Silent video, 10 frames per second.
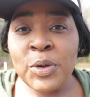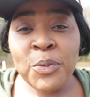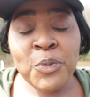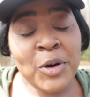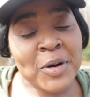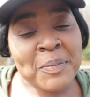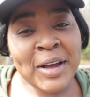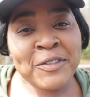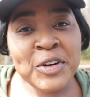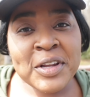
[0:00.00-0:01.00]
Welcome
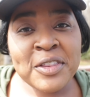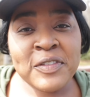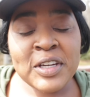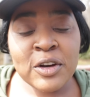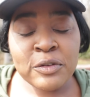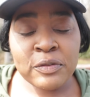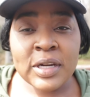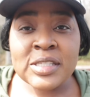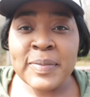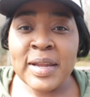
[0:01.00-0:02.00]
back for another video,
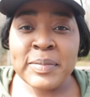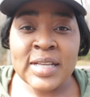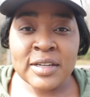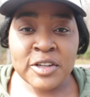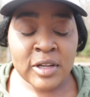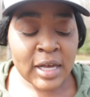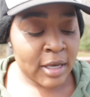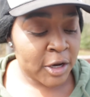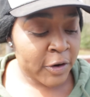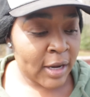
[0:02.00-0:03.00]
friends. My name is Adeola
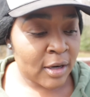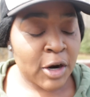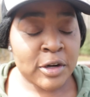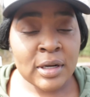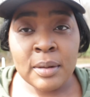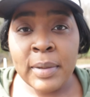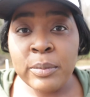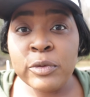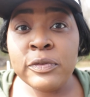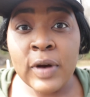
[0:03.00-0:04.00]
here at A Garden and a
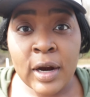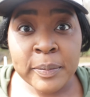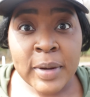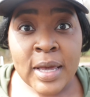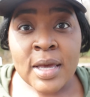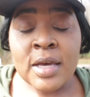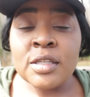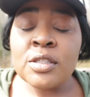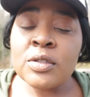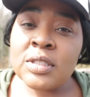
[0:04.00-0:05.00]
Bible Farm.
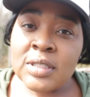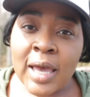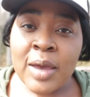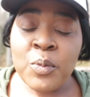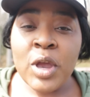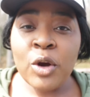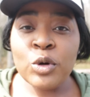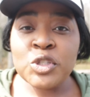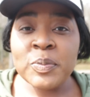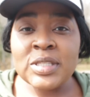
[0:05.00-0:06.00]
So today we are
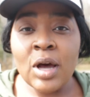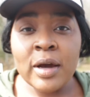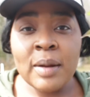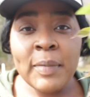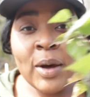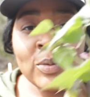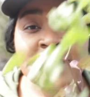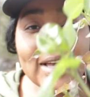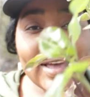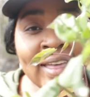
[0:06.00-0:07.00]
going to be talking about
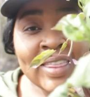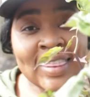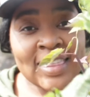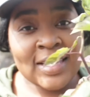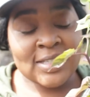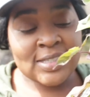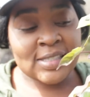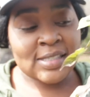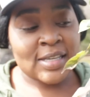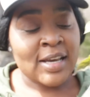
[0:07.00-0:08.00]

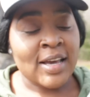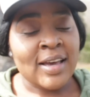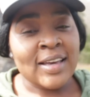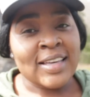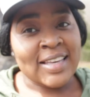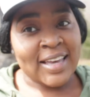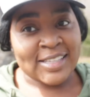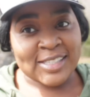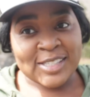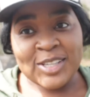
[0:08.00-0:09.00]
this.
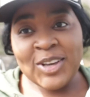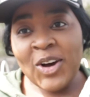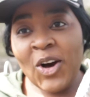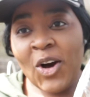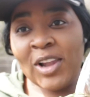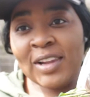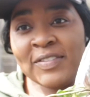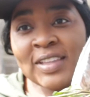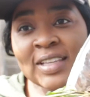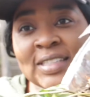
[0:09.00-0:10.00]
Yes, all
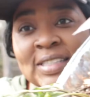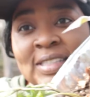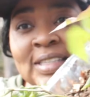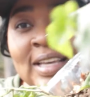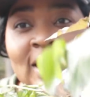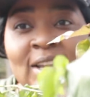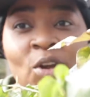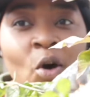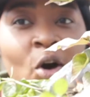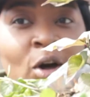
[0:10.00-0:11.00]
of this in
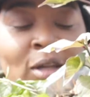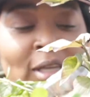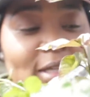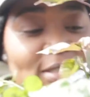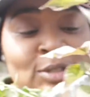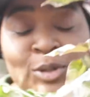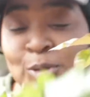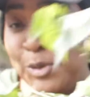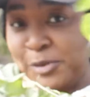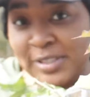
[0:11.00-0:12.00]
all its
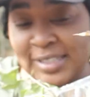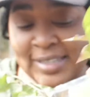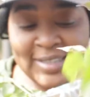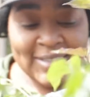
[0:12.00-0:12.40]
glory.